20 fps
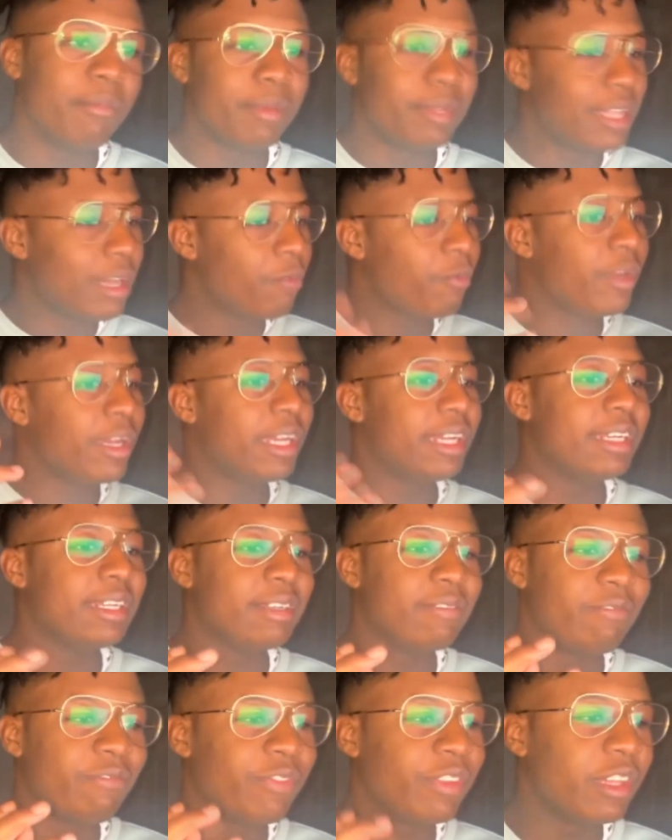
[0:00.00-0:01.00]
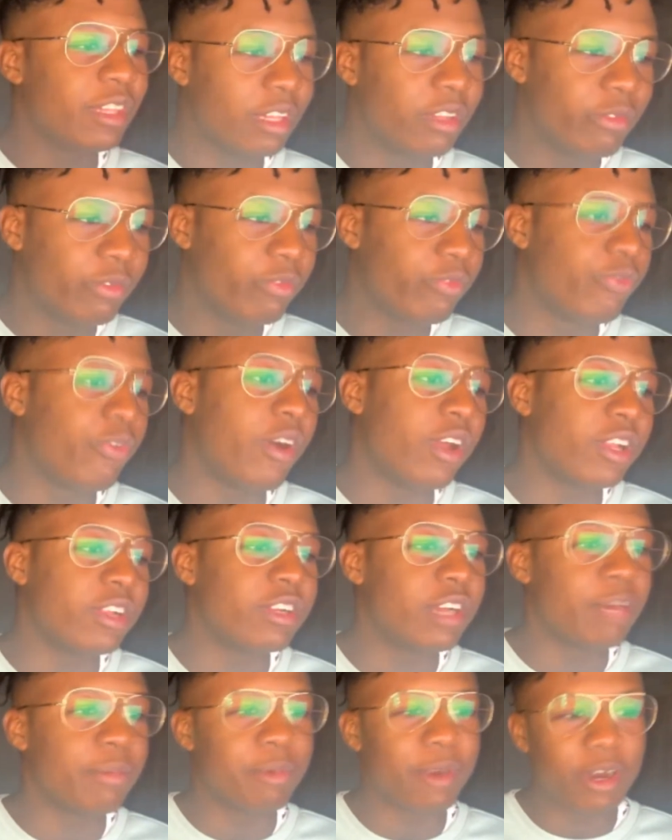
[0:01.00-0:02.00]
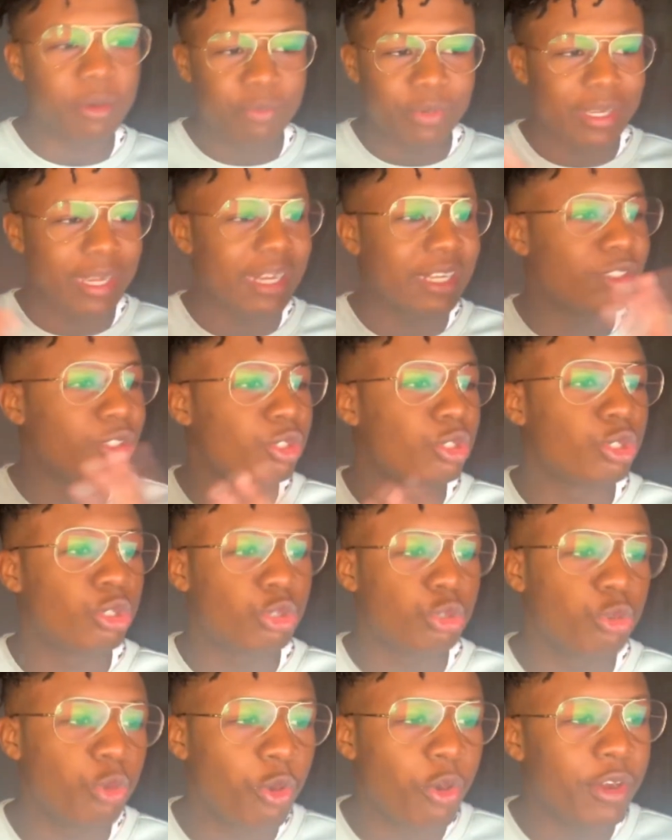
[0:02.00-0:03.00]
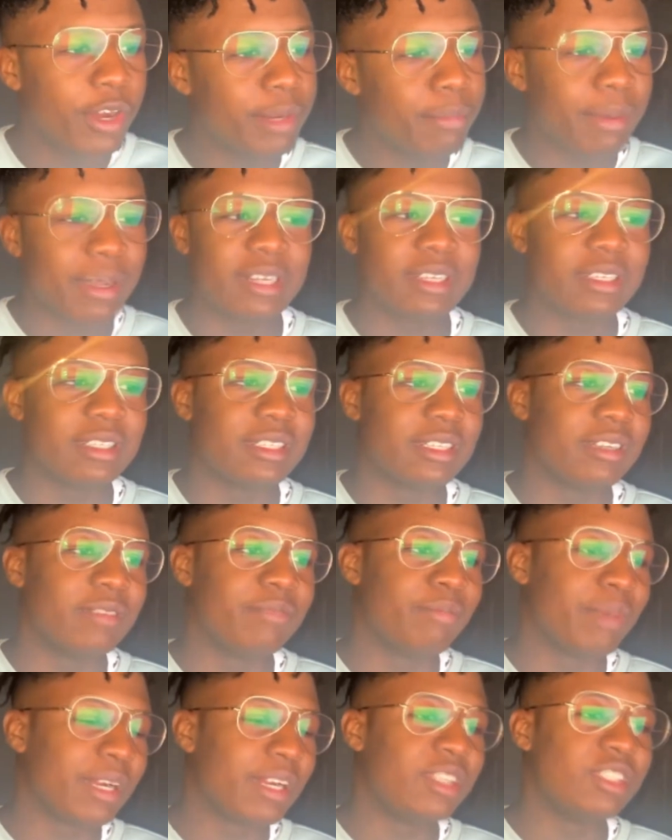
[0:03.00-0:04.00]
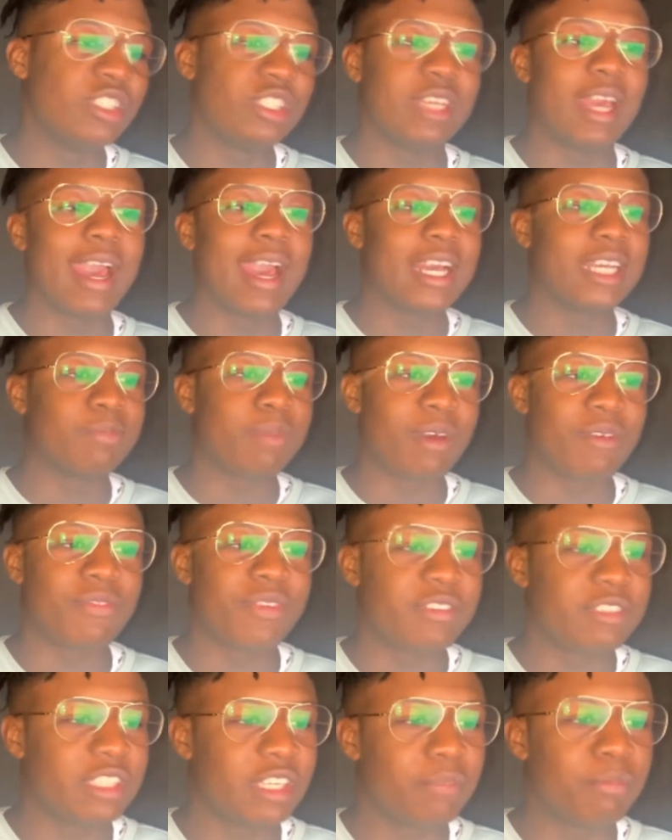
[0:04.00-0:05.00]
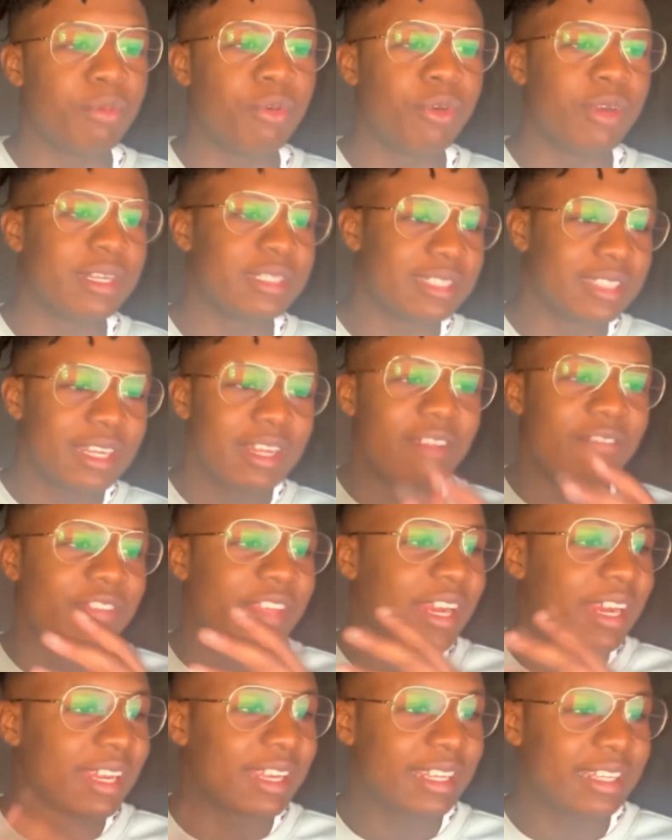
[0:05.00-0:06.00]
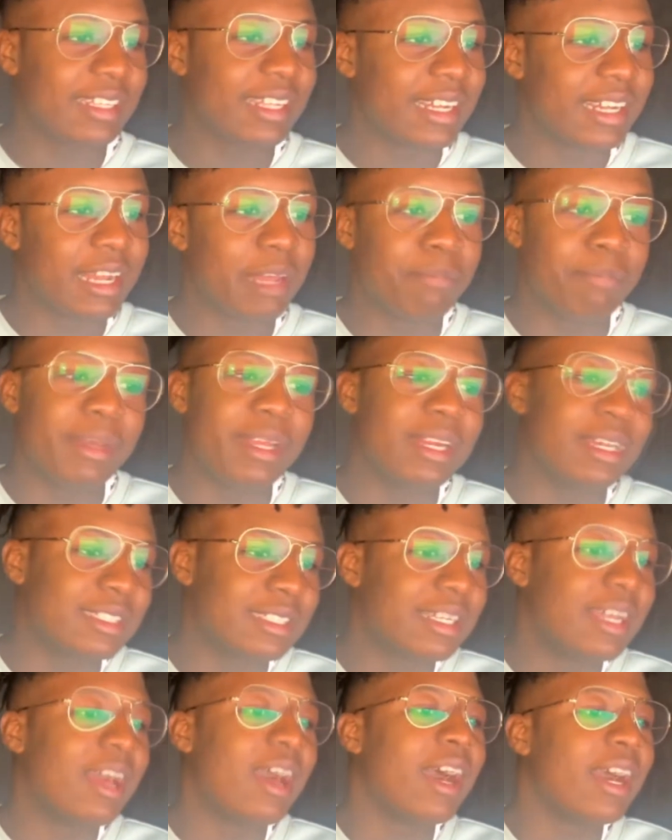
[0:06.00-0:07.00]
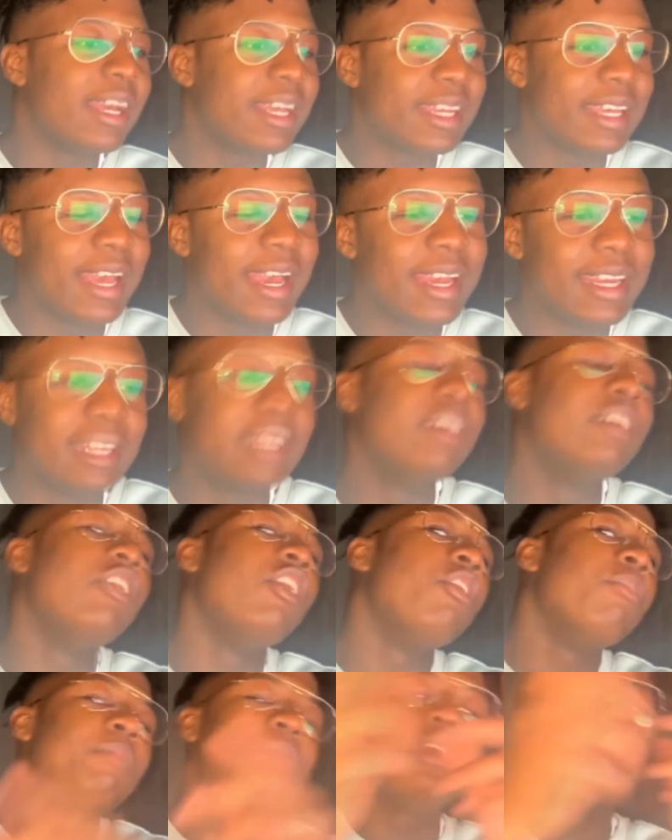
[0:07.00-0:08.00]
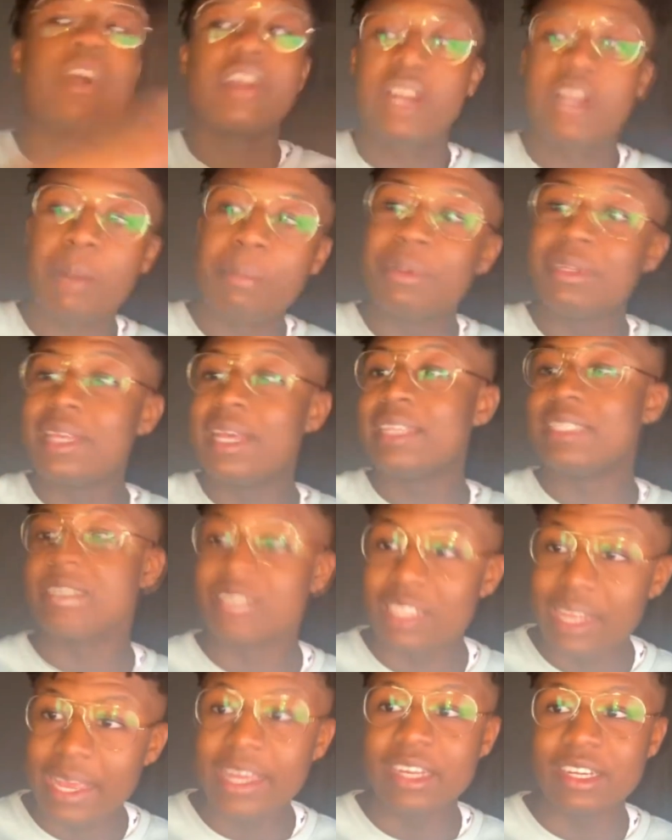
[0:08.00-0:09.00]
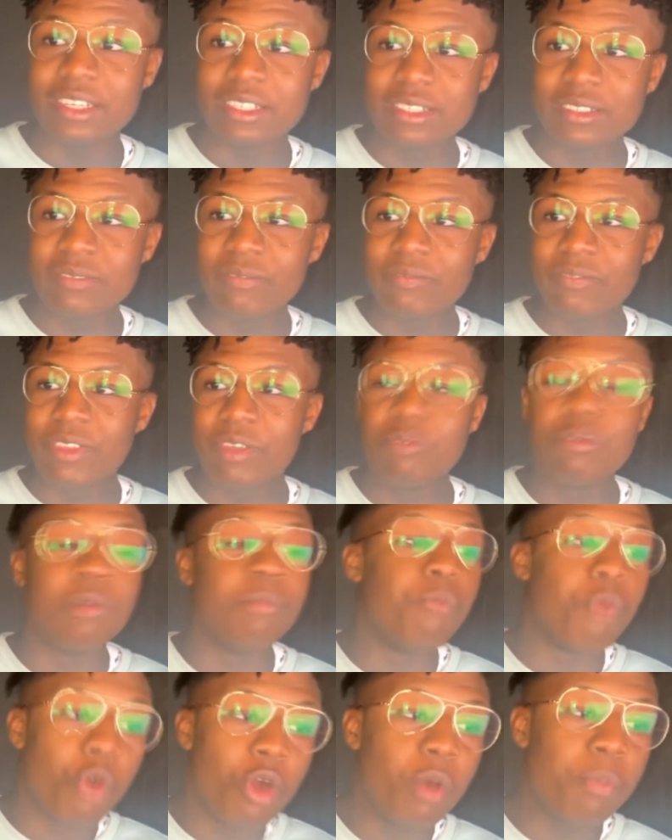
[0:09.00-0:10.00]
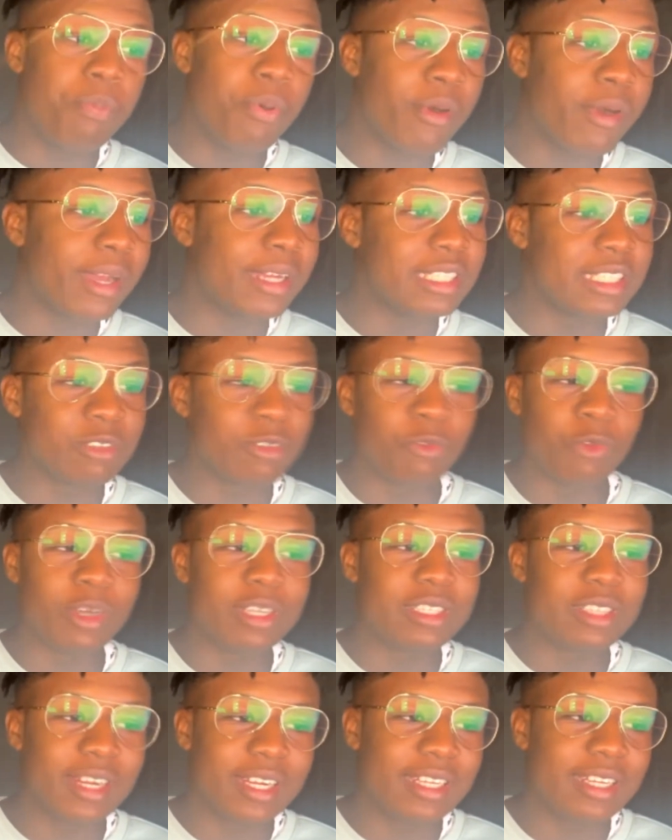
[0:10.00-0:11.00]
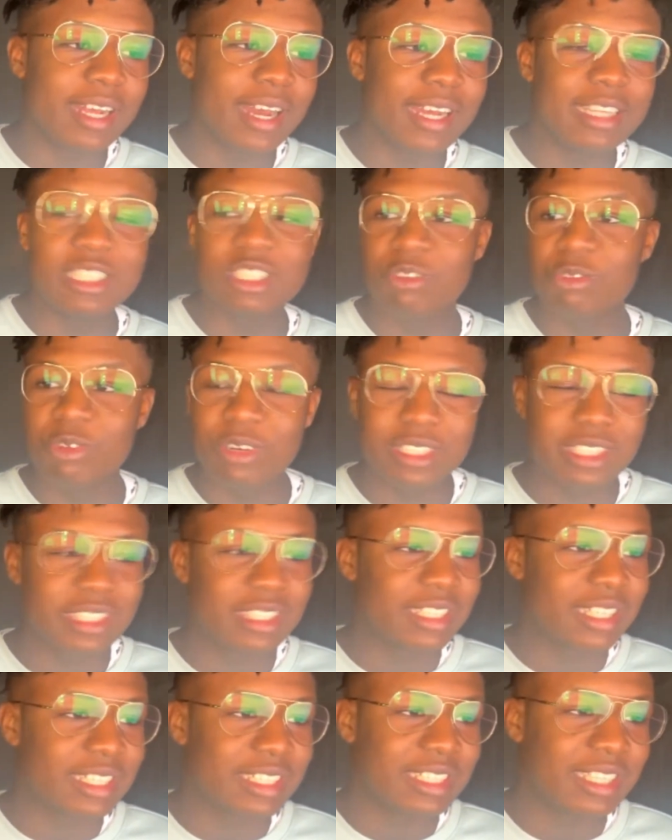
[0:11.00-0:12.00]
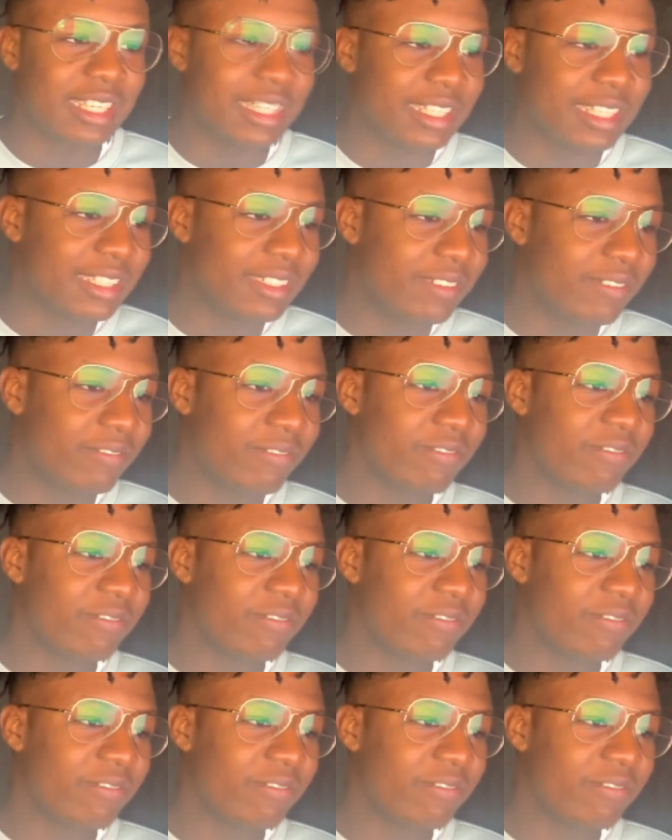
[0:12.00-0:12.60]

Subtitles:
But then we followed up with getting destroyed by the Jazz by 15 points. Then they beat us again a couple days later with more points, 139 to 116.